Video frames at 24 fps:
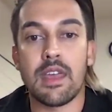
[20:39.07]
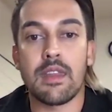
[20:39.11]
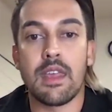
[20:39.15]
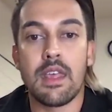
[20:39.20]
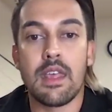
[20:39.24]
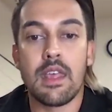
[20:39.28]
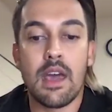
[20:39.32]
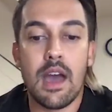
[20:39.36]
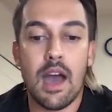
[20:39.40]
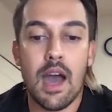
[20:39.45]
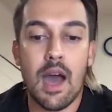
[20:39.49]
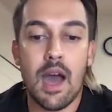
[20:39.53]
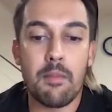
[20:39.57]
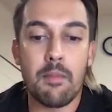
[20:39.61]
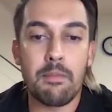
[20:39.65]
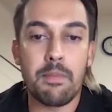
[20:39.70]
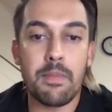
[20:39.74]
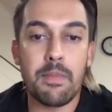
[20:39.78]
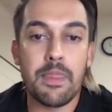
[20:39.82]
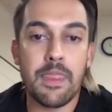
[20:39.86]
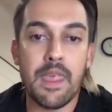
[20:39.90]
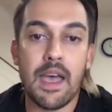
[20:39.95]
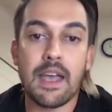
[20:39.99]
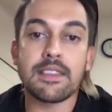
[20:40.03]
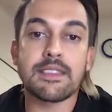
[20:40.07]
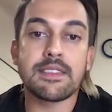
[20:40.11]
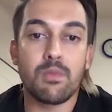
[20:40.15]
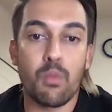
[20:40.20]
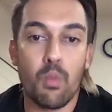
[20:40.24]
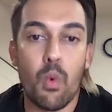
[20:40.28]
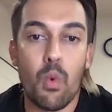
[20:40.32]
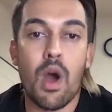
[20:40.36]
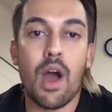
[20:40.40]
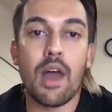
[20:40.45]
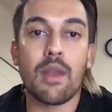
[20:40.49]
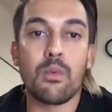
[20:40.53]
Um, that's
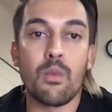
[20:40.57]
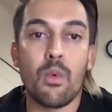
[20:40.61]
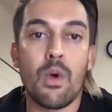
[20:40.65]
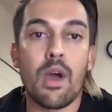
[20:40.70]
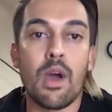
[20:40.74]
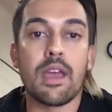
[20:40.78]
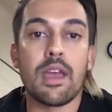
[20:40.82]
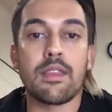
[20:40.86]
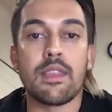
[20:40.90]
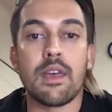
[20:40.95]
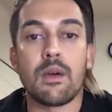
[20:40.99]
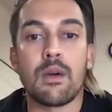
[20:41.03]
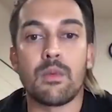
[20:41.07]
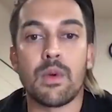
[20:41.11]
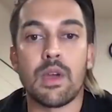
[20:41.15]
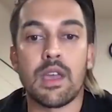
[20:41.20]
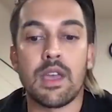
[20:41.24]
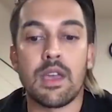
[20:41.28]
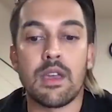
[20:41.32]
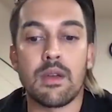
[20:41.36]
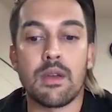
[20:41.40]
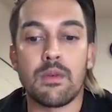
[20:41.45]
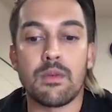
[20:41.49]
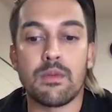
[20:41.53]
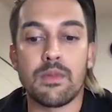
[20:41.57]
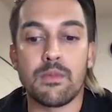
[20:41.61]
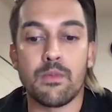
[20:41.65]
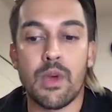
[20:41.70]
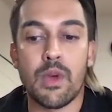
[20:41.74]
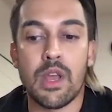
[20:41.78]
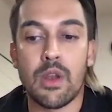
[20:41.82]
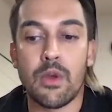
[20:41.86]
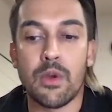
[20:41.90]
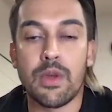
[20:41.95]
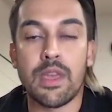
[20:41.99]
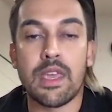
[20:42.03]
one way that we're, we're
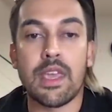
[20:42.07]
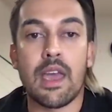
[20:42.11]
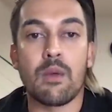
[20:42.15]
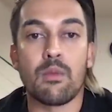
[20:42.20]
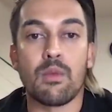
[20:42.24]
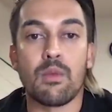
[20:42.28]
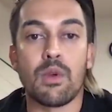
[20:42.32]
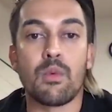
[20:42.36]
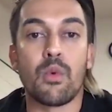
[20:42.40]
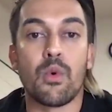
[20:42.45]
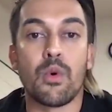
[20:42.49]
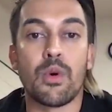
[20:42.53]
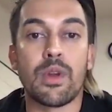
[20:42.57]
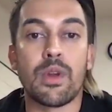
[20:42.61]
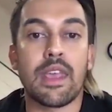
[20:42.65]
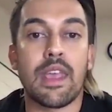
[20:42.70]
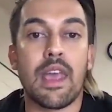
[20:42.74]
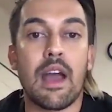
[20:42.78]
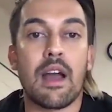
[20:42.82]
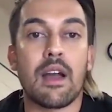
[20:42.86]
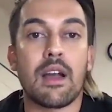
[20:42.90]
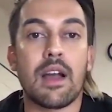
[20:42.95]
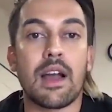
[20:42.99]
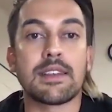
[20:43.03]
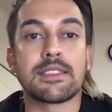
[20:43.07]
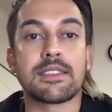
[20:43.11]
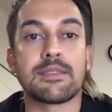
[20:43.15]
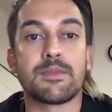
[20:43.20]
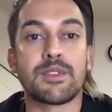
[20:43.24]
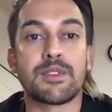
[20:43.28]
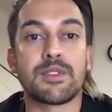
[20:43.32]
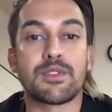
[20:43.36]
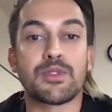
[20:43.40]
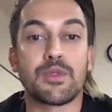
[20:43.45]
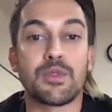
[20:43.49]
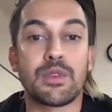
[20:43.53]
looking at rewarding our
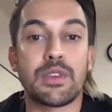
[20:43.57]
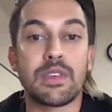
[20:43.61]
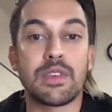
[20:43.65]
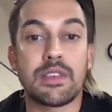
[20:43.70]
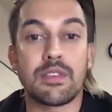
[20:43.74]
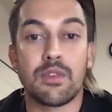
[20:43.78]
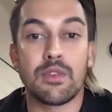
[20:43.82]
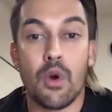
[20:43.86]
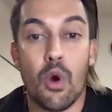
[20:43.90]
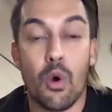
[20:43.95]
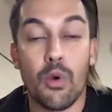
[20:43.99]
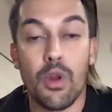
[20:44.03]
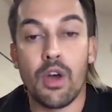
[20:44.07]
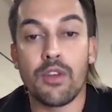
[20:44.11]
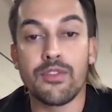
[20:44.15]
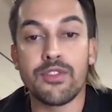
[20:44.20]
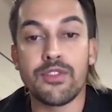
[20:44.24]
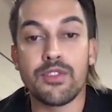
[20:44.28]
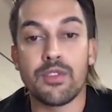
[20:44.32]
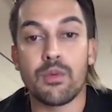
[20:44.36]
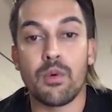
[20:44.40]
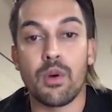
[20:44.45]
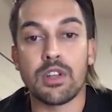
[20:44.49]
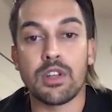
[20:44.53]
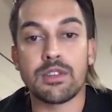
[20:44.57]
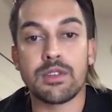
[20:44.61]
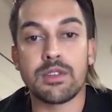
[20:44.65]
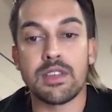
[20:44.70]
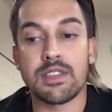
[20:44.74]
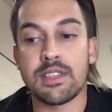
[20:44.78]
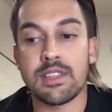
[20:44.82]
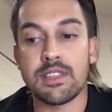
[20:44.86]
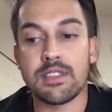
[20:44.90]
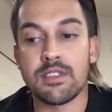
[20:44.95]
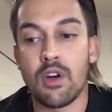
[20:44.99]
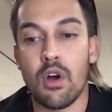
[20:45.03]
customers who hold on to the watch, because
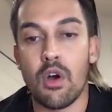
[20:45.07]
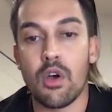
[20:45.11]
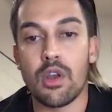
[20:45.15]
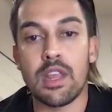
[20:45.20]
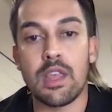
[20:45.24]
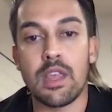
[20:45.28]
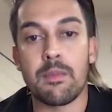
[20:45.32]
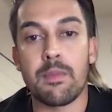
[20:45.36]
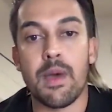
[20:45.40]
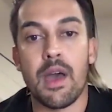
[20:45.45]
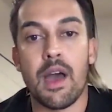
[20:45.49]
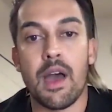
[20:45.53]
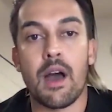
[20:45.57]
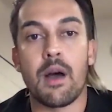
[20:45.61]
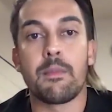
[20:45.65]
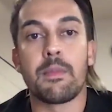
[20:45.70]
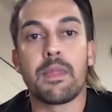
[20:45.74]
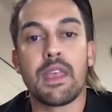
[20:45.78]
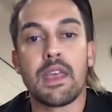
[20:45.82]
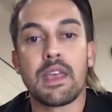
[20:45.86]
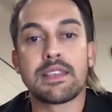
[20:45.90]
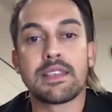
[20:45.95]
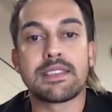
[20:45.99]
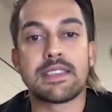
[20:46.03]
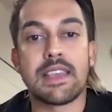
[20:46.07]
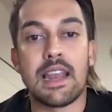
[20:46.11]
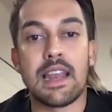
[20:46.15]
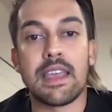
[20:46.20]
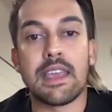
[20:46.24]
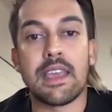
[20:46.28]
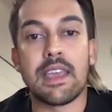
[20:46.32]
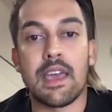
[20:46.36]
it's not only about selling it and